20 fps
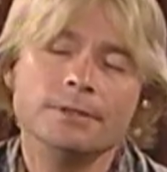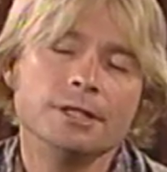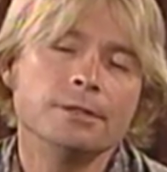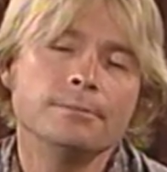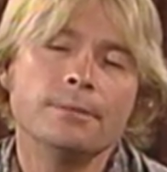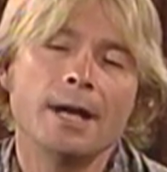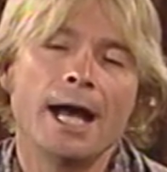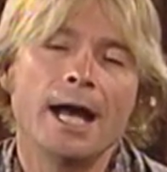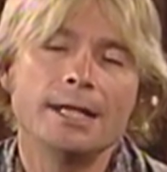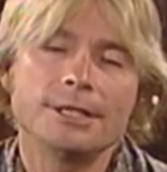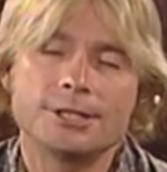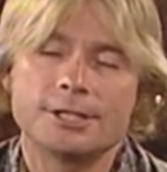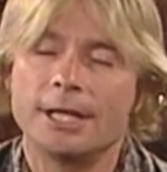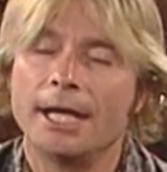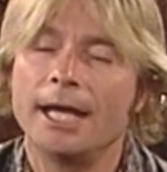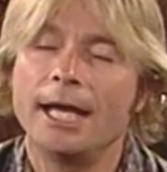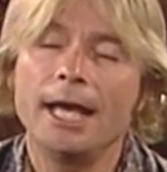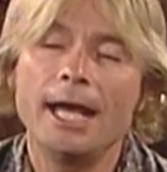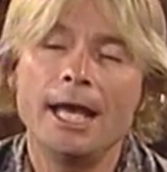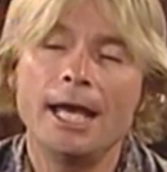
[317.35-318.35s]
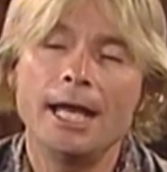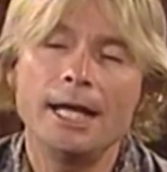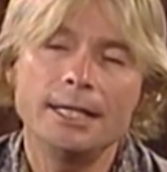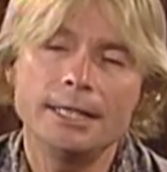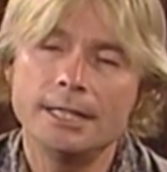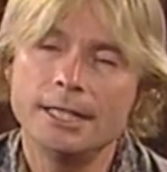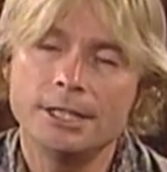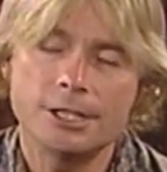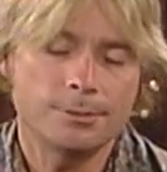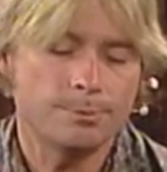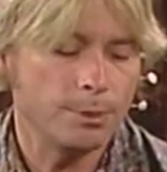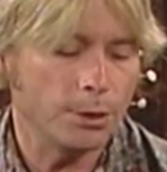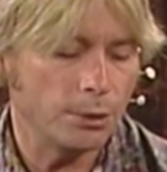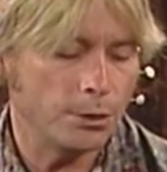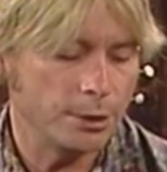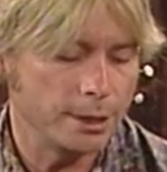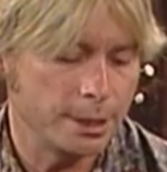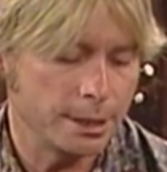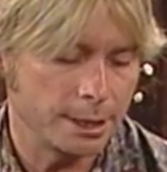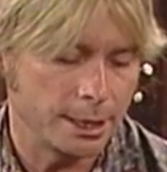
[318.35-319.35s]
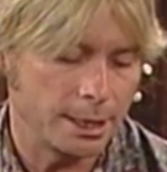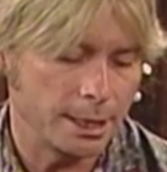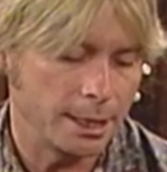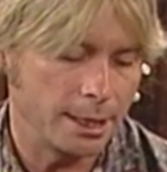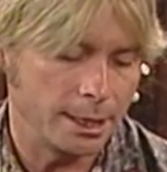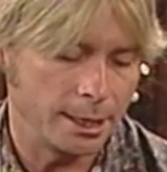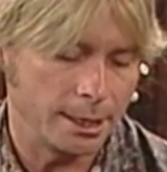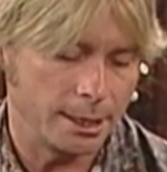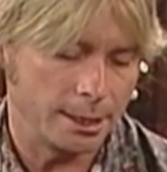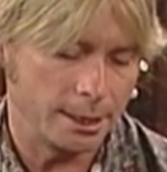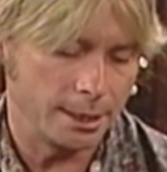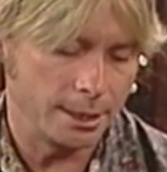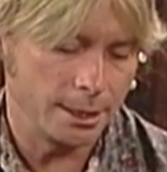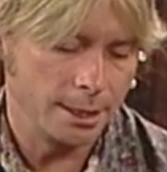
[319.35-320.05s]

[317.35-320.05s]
You might say he's born again.